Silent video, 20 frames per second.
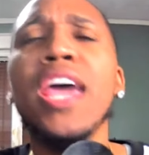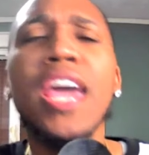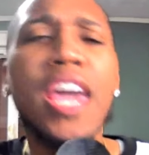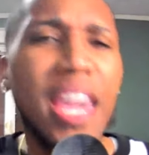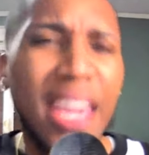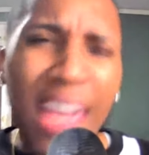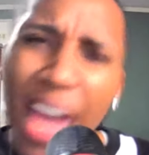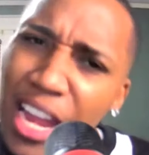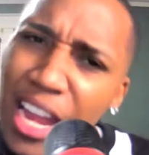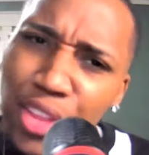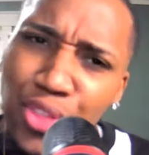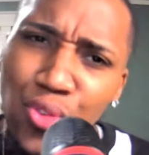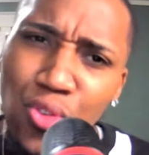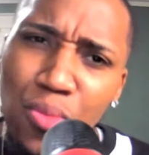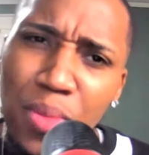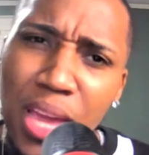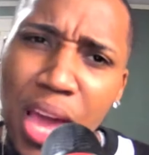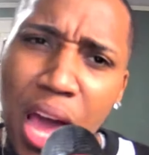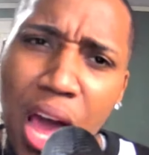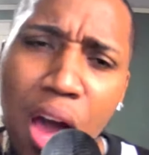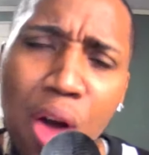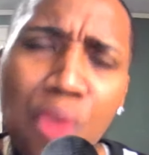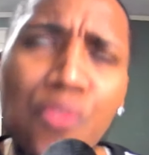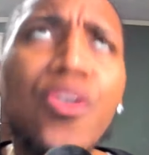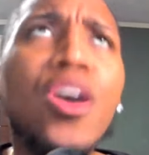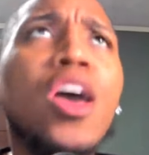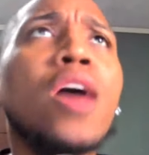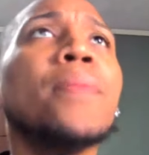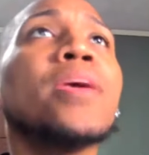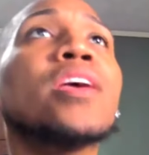it kind of threw me
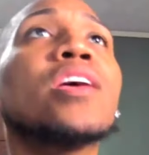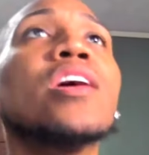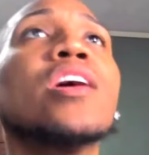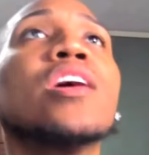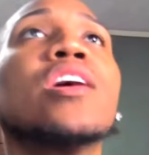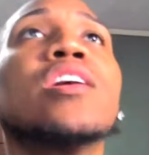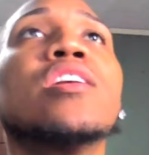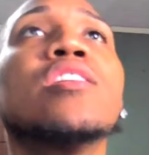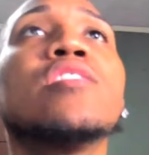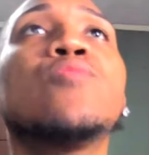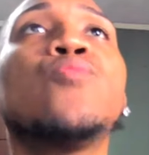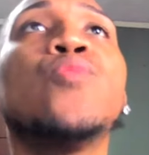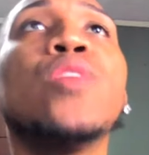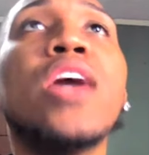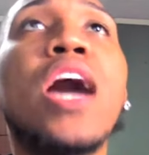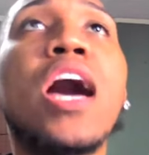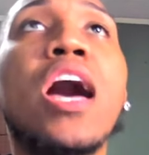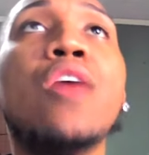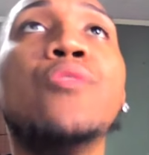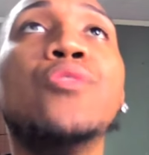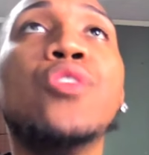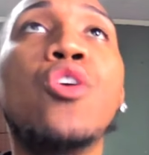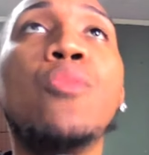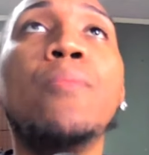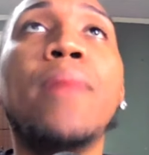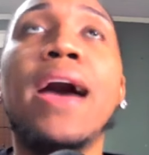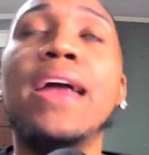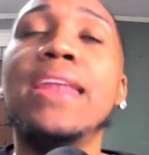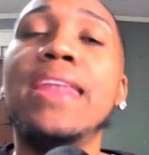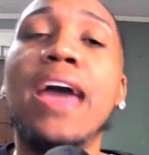off because we all know
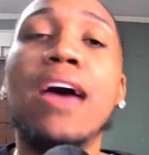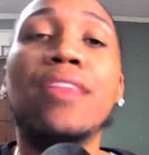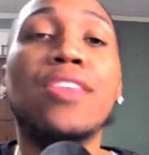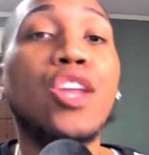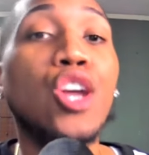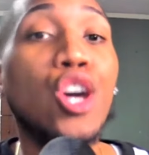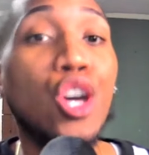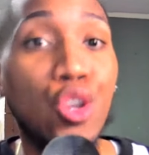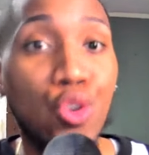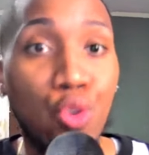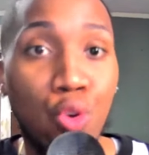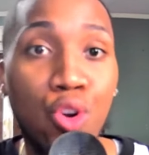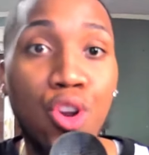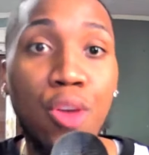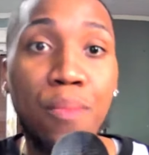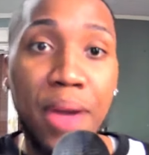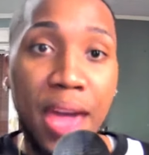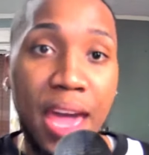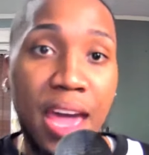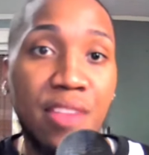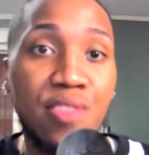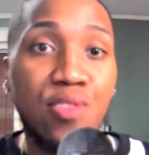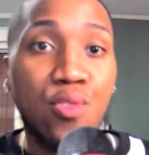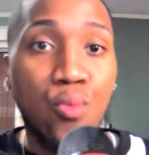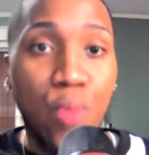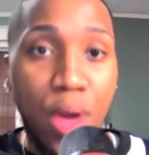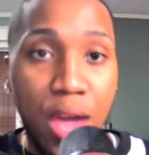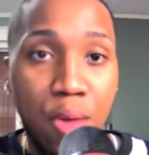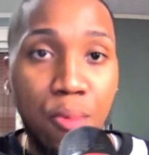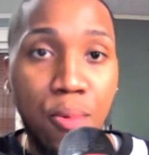by now that her daughter passed
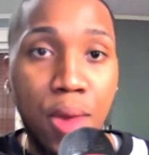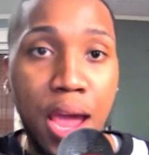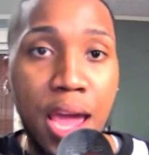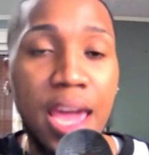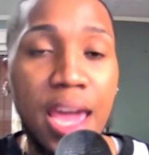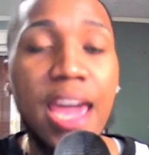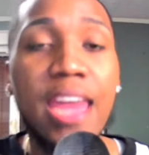away, right?